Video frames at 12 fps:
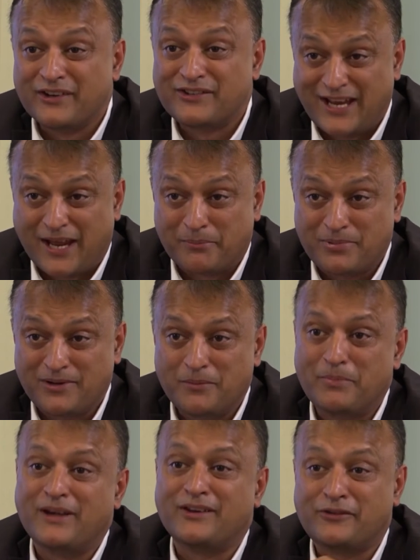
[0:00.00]
one step,
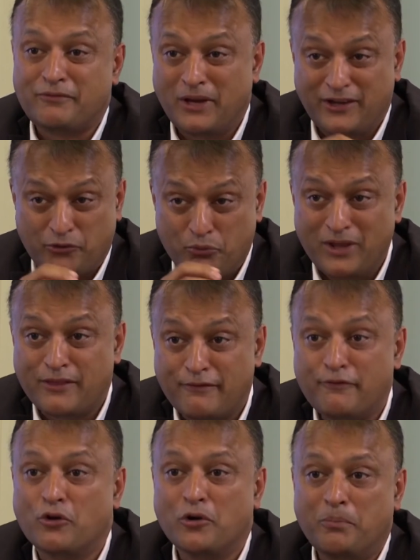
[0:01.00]
but it's
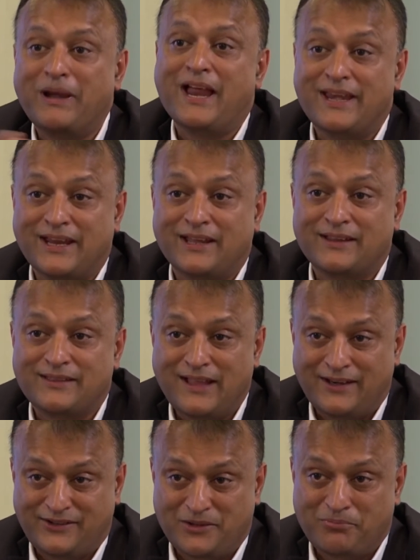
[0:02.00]
with full planning.
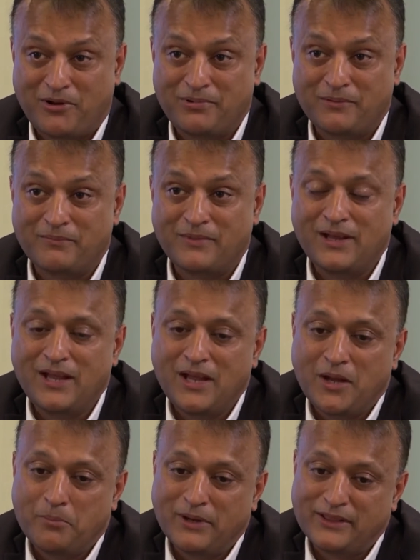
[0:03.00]
That's the problem.
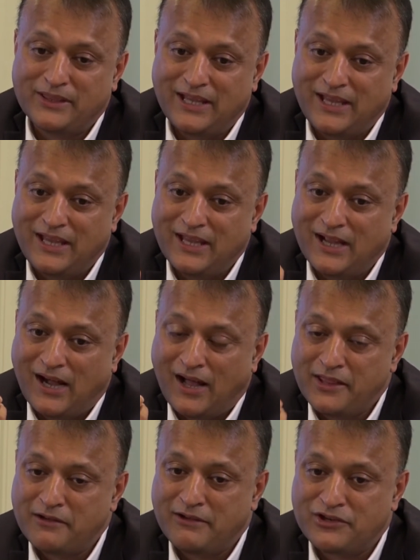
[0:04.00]
But the
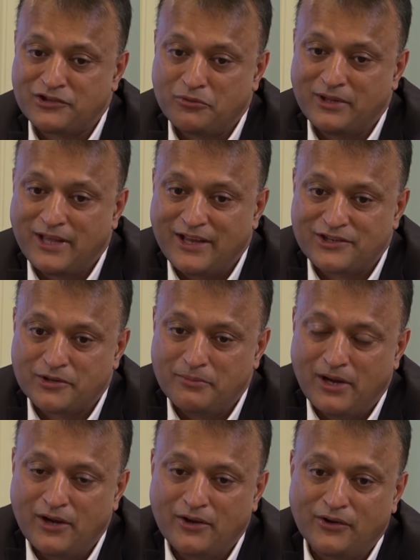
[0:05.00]
other issue with
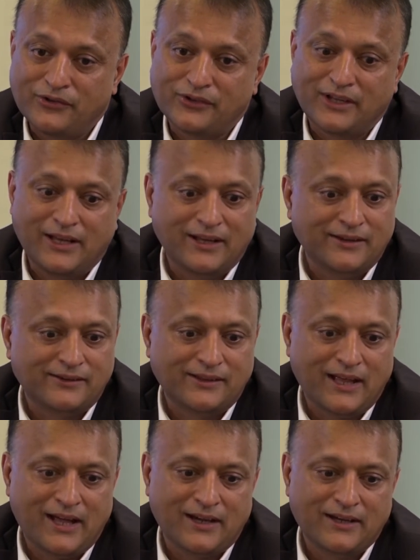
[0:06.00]
HMOs is
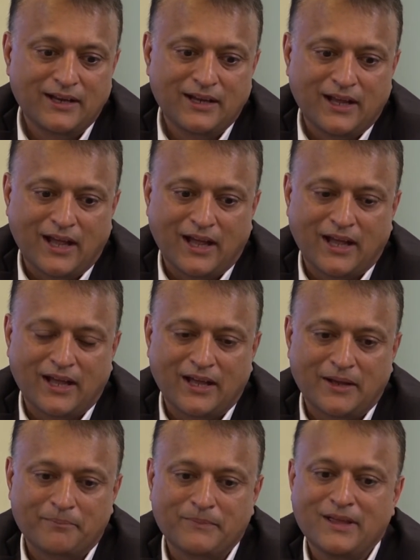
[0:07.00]
that
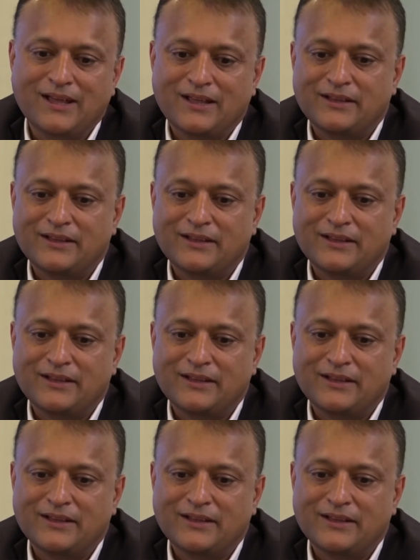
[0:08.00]
the